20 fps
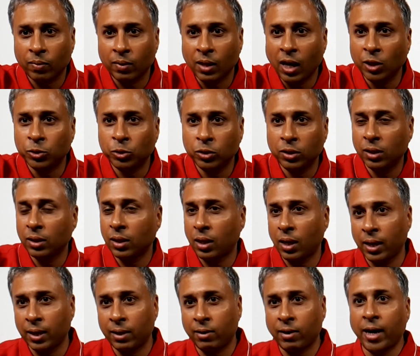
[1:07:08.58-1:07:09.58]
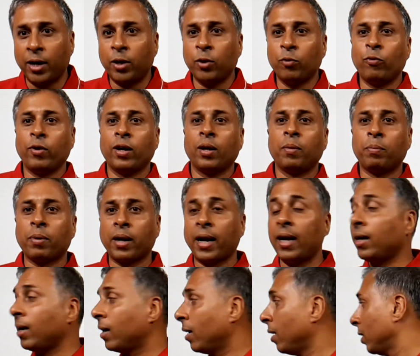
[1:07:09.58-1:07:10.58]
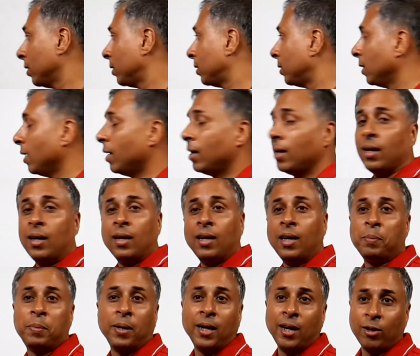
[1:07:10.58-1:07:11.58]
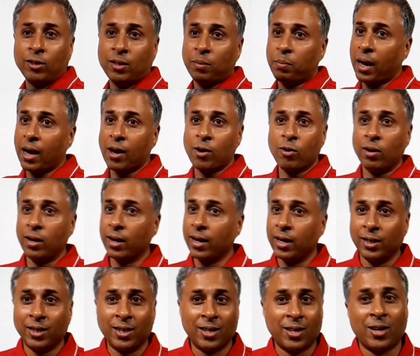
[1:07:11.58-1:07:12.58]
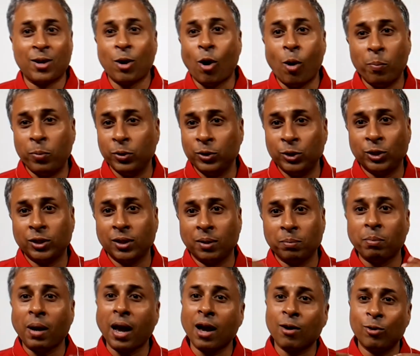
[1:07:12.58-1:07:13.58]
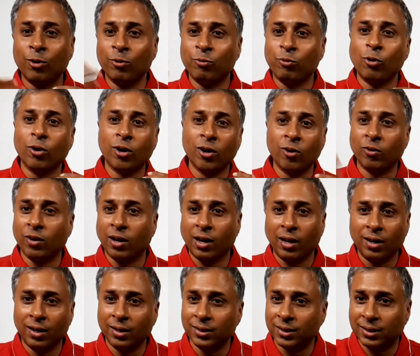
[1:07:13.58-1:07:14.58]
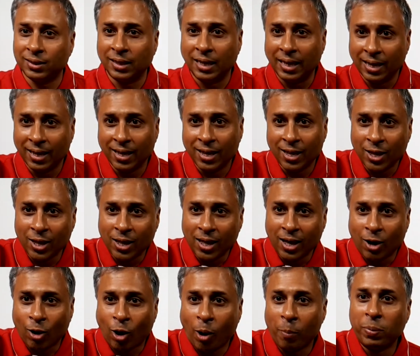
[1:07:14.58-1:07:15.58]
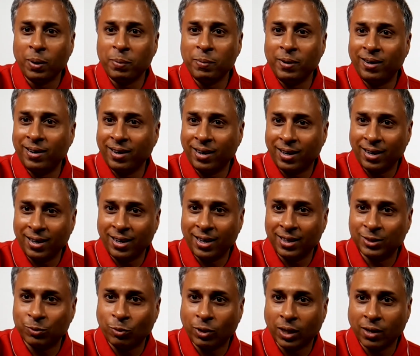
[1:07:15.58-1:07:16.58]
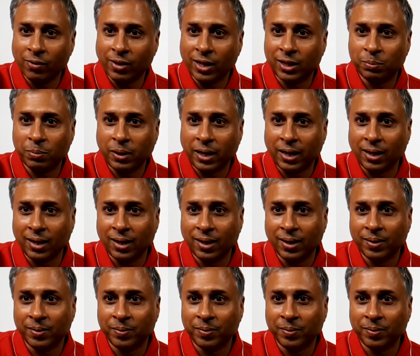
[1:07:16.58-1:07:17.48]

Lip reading: Yeah, Sudhindra, I try to wear bright colors depending on the background. Again, composition, background, foreground colors, complementary colors, what I've explained.